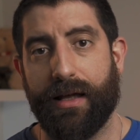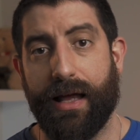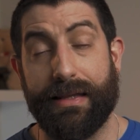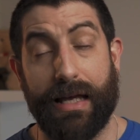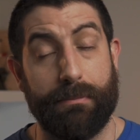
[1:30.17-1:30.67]

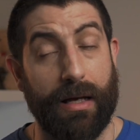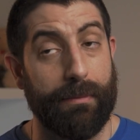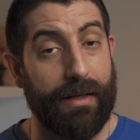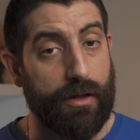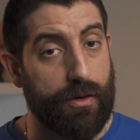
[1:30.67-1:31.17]
And that might
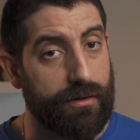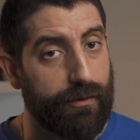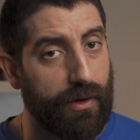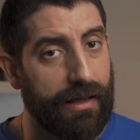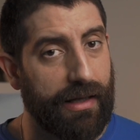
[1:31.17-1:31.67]
be
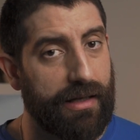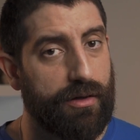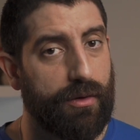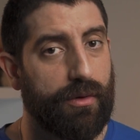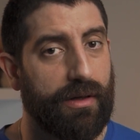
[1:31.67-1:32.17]
useful in case
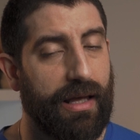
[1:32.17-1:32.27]
you do not